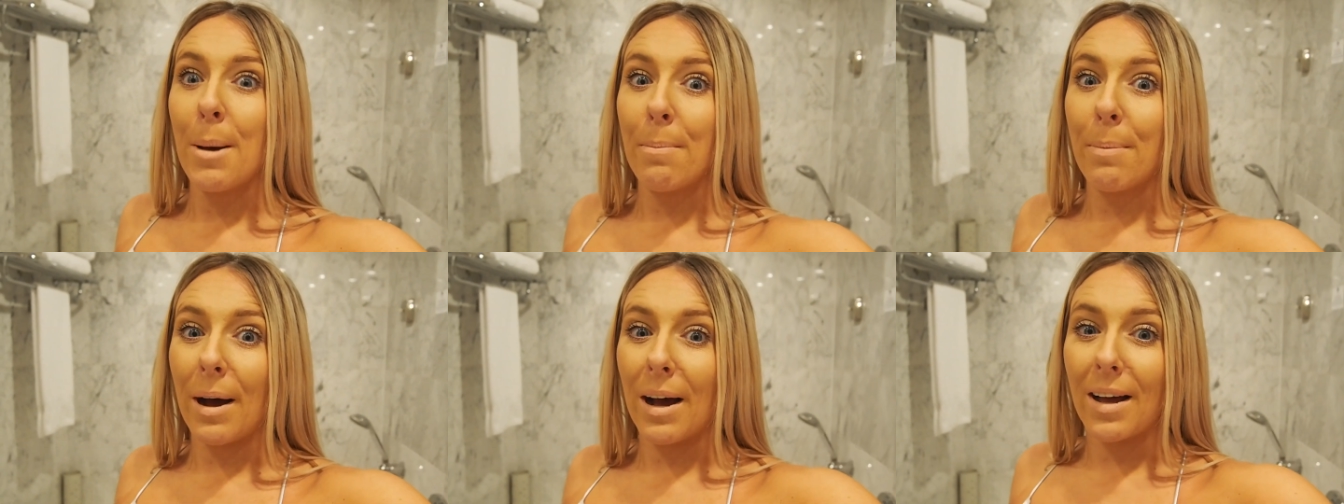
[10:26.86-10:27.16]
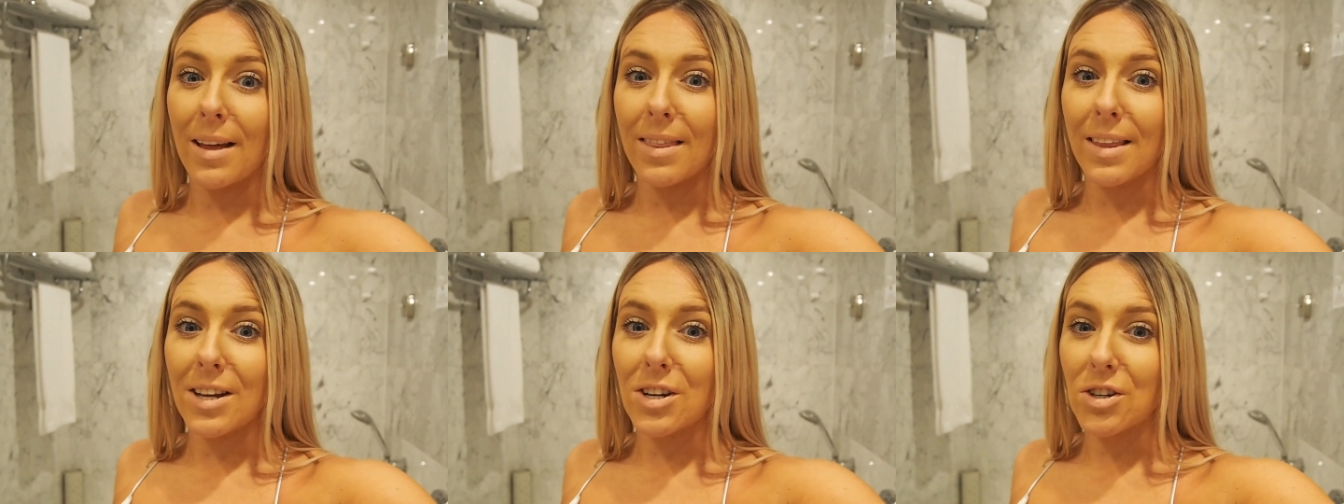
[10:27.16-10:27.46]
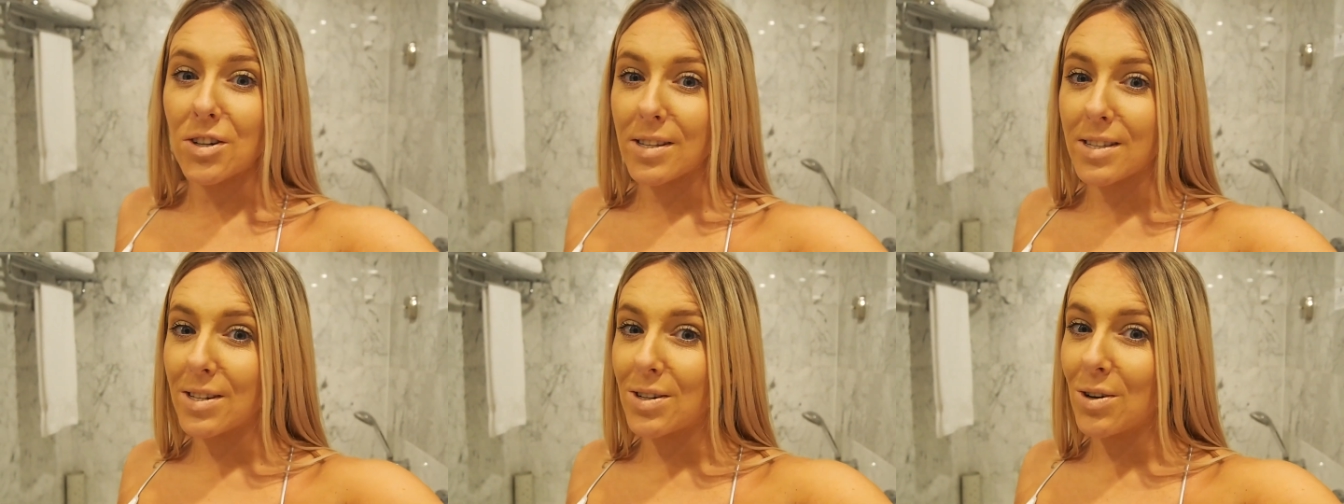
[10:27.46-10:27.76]
but they're
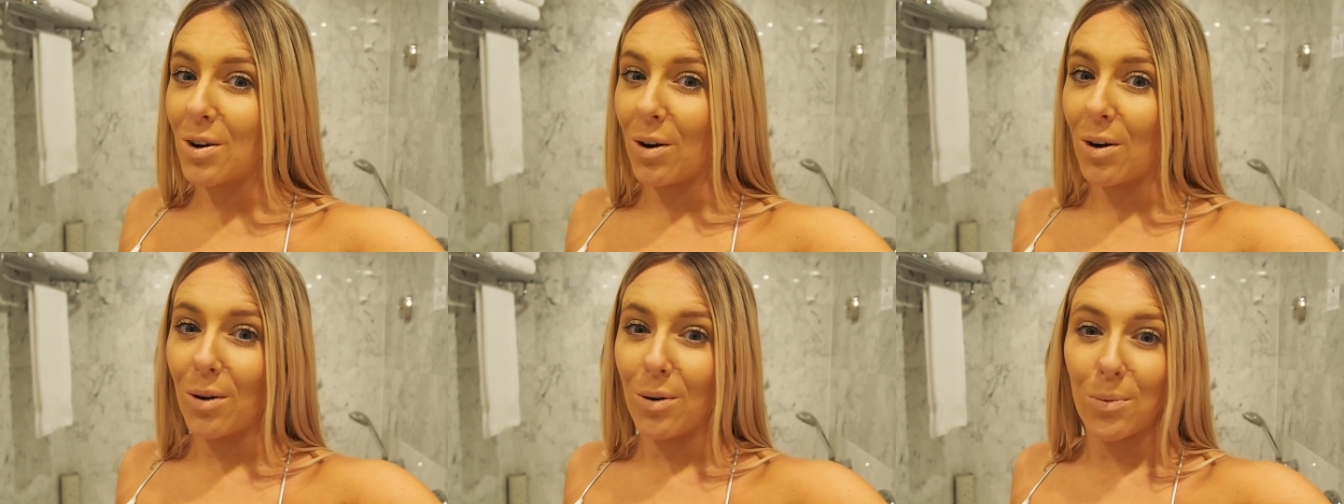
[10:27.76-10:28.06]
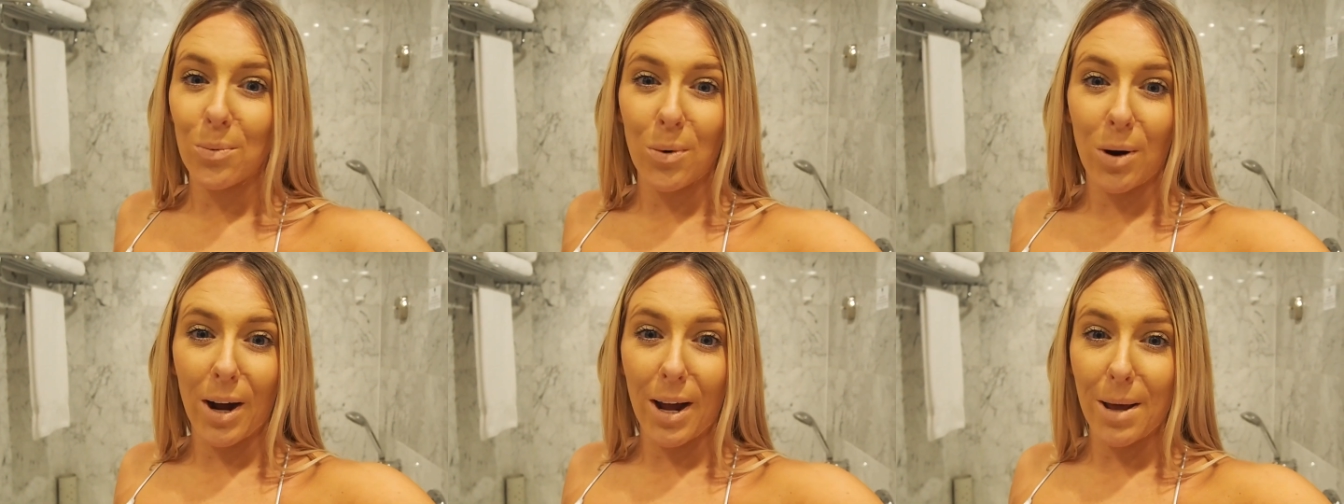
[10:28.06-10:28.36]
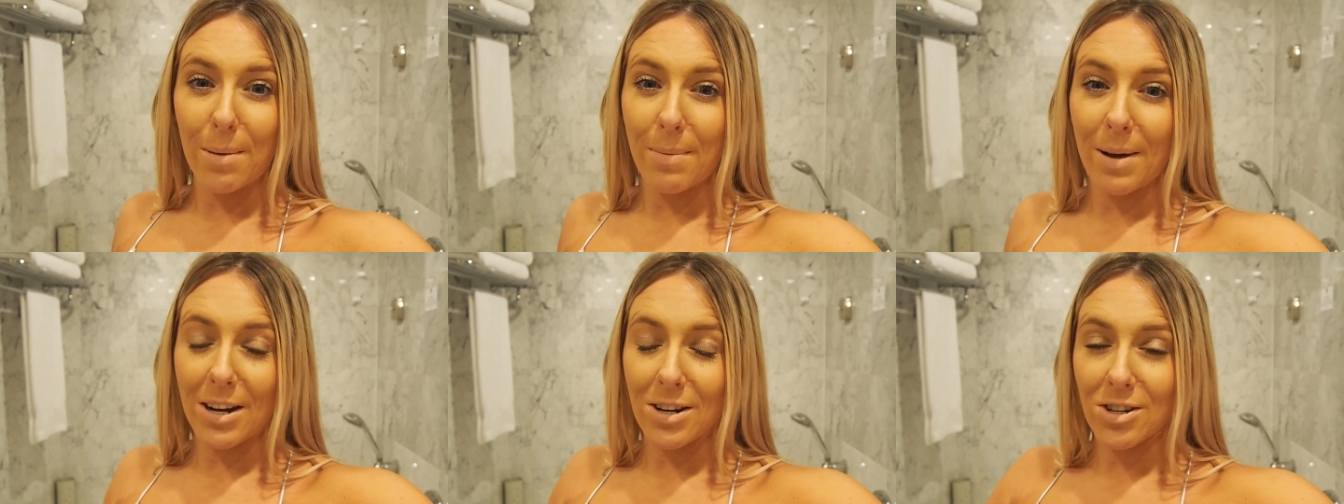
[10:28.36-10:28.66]
just not what I
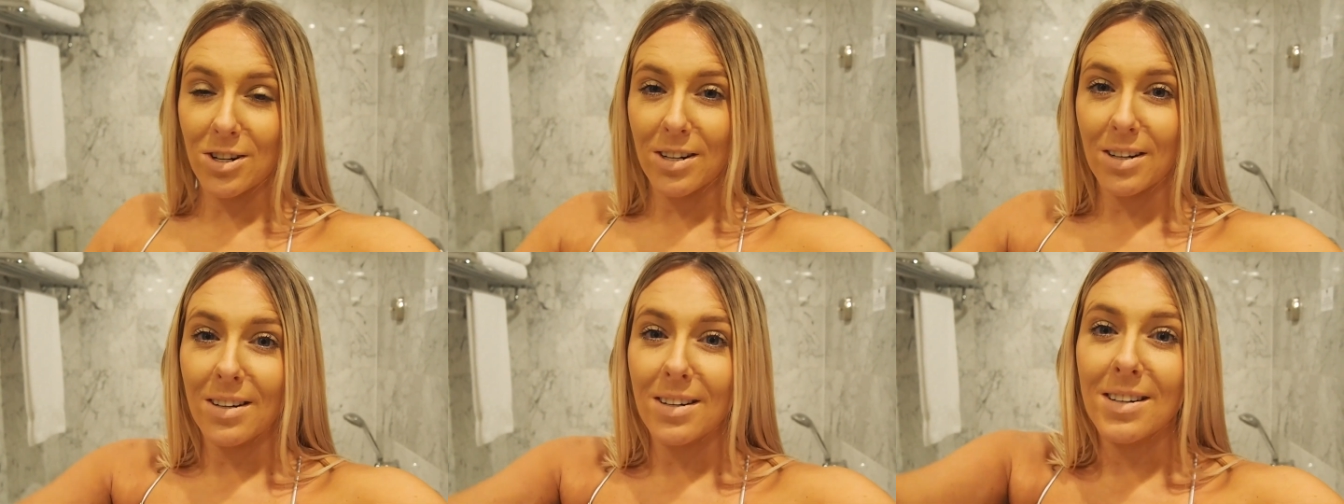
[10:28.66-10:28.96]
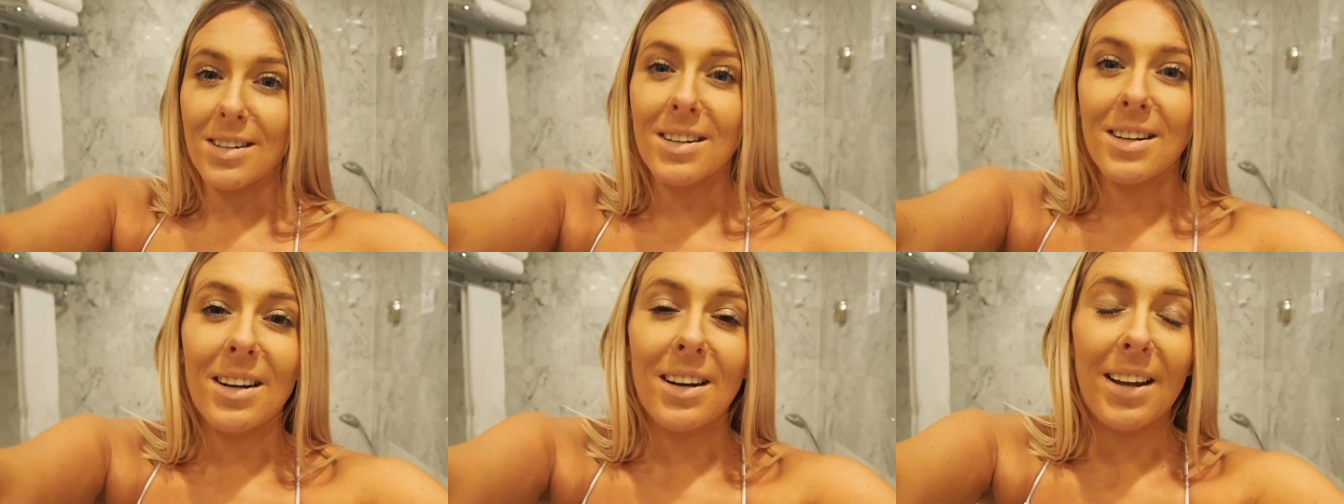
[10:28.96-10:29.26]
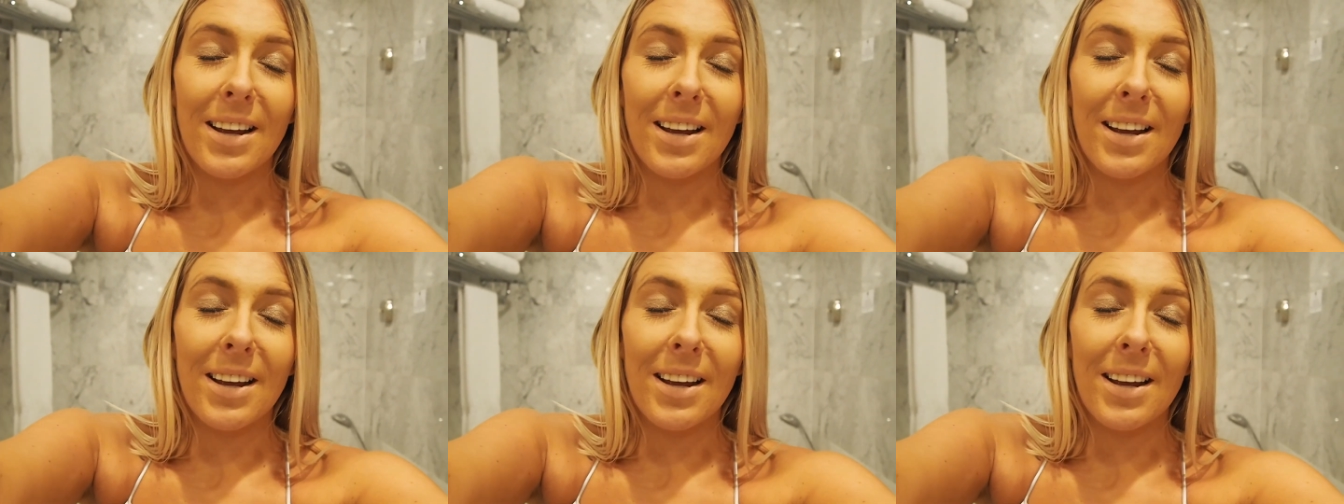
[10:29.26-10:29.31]
imagined.